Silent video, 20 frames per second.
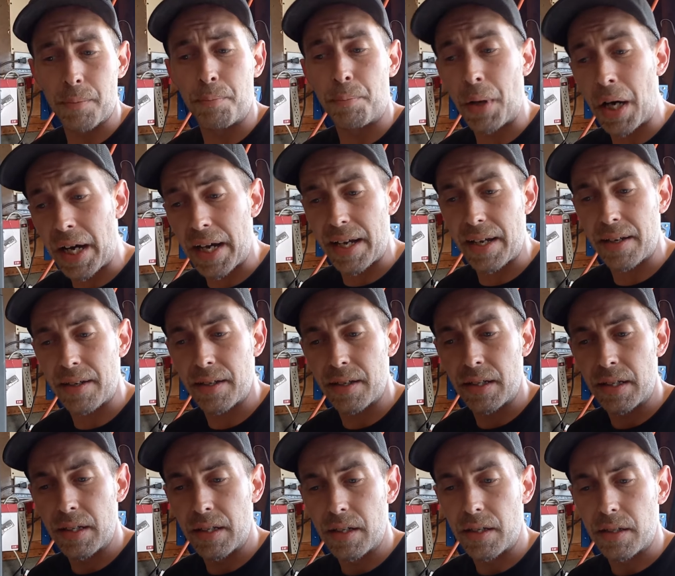but,
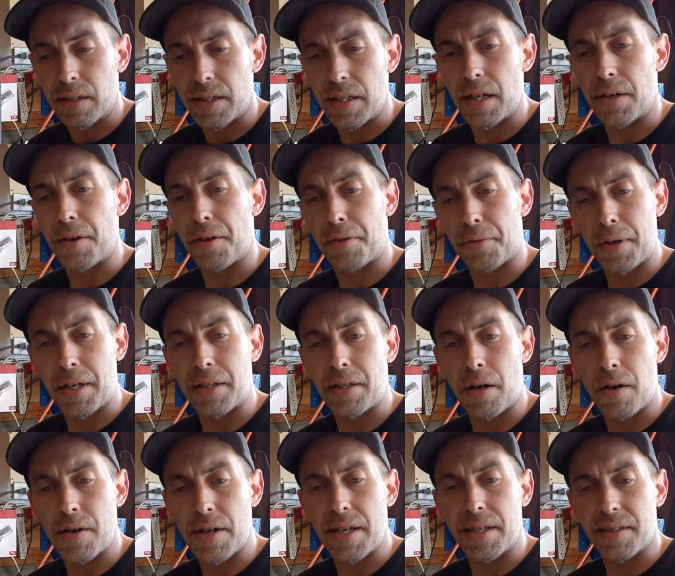you know, the three
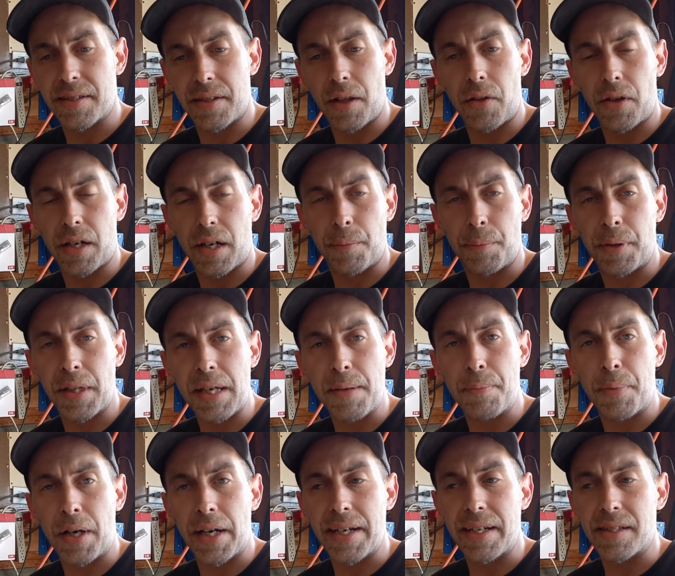thirty is still a
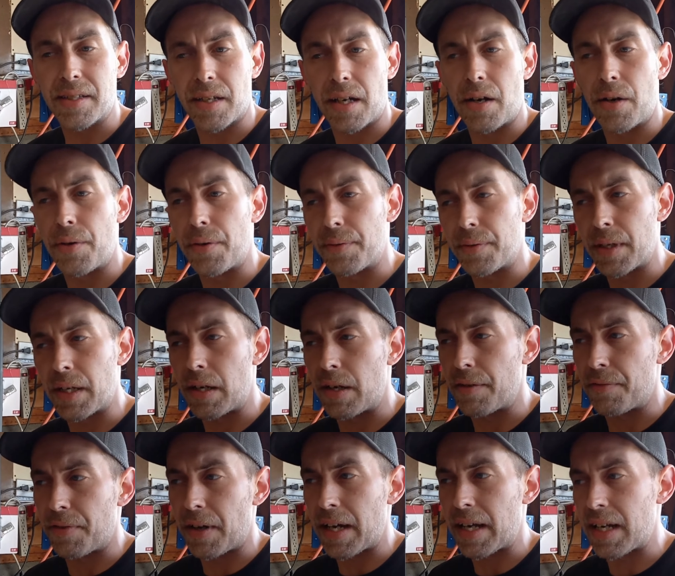complete bike, so, you know,
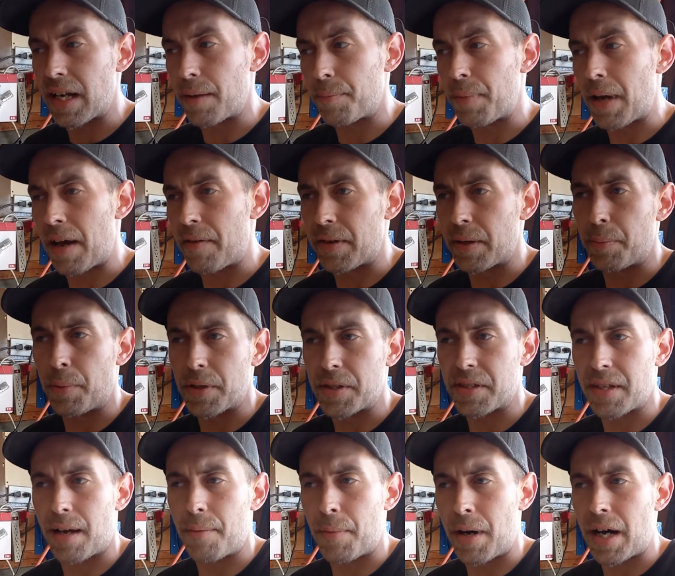if I end up having to put
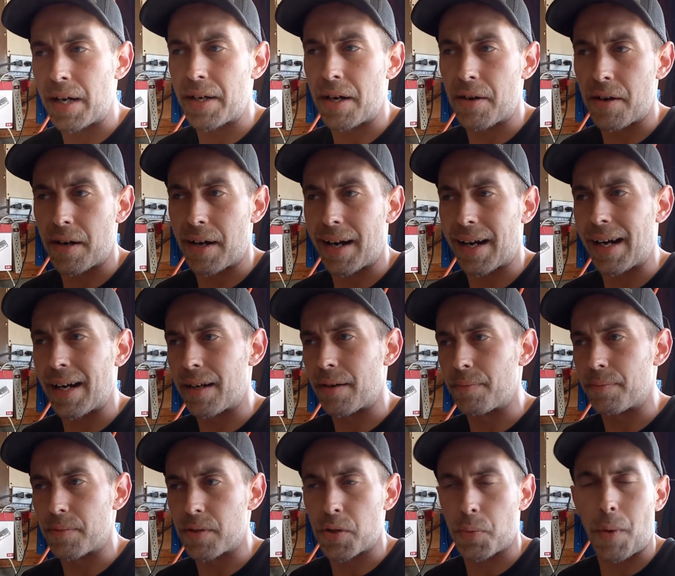something on there that I
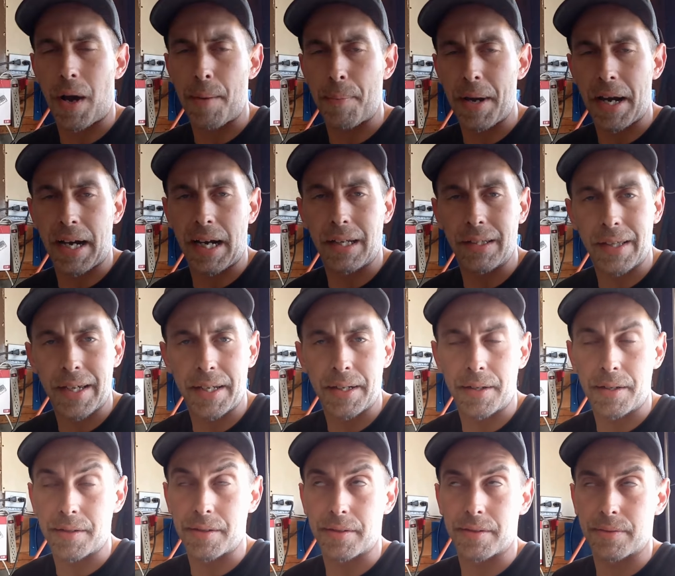gotta swap back out
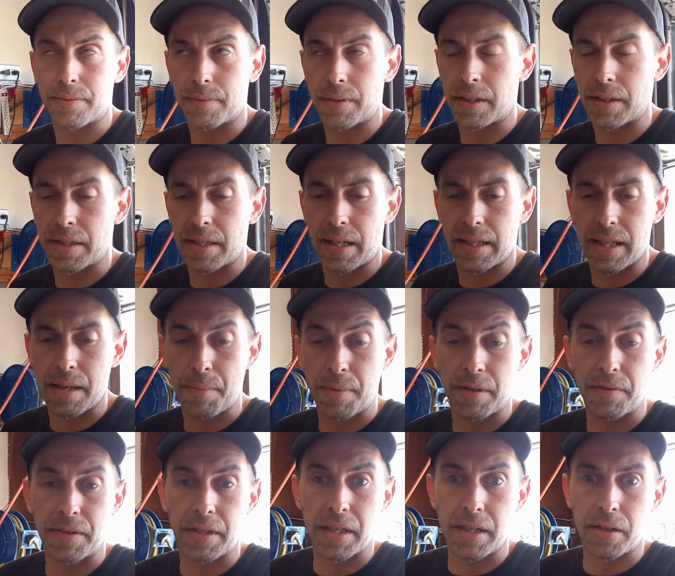later, it's really not that
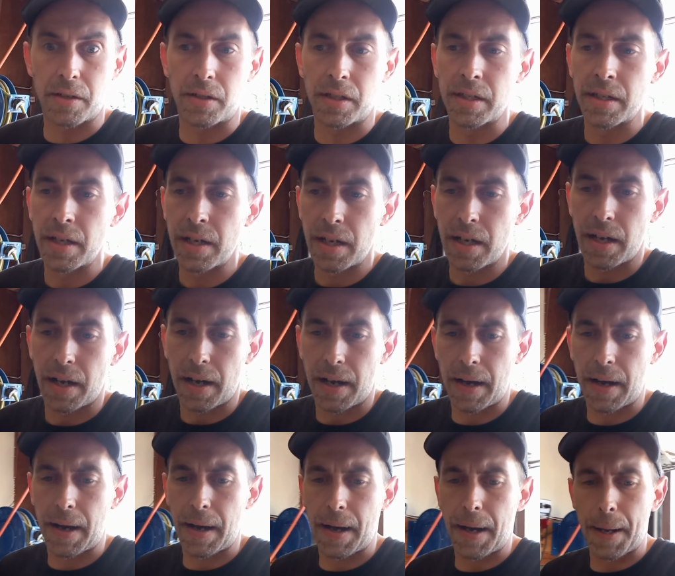big of a deal.
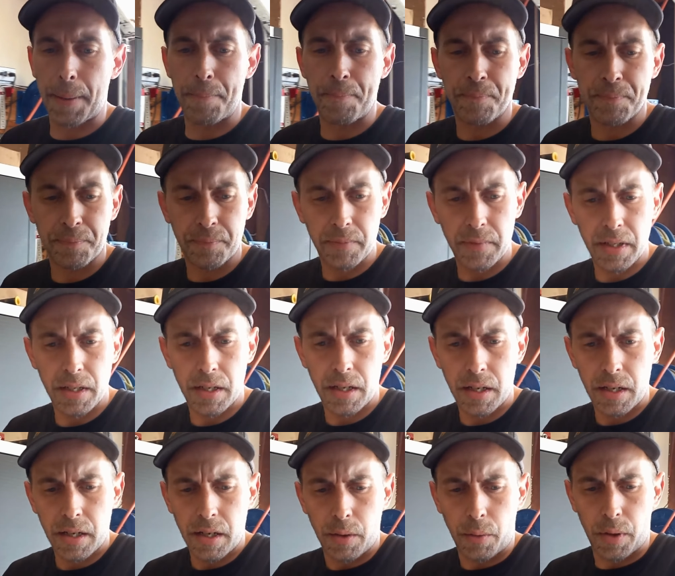Um,
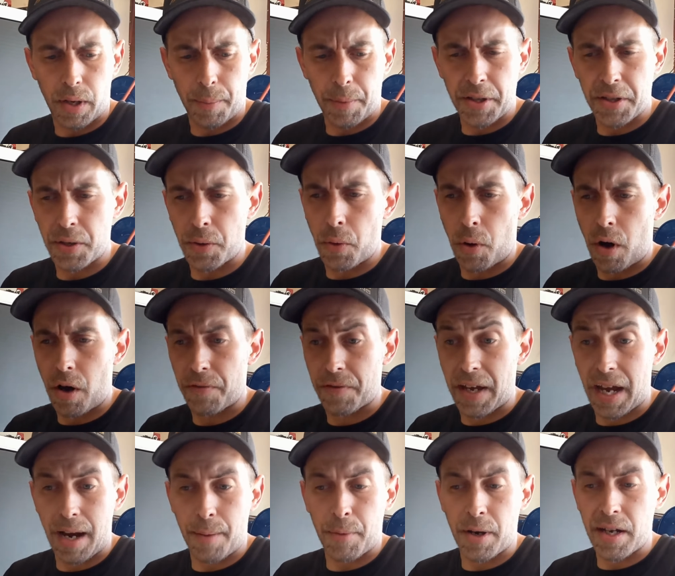what I'm gonna do off
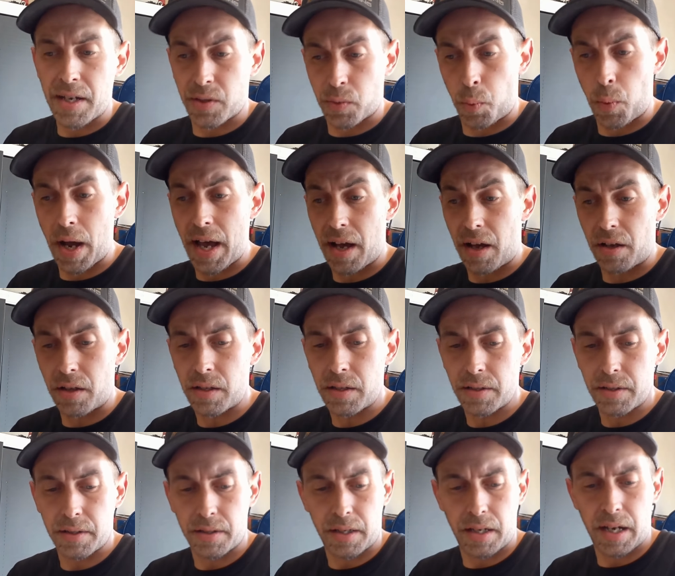camera as well,
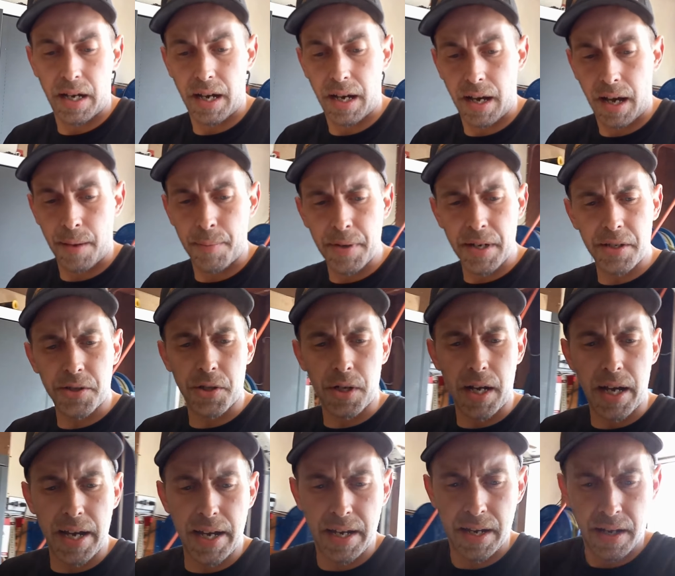uh, I'm gonna
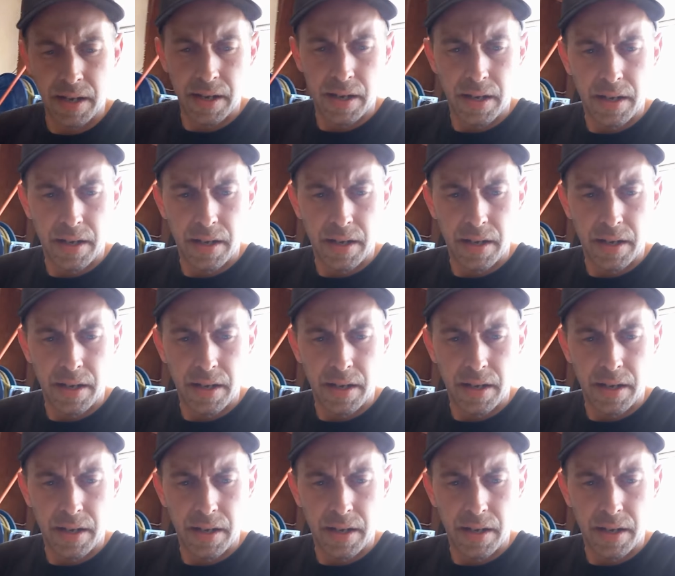try,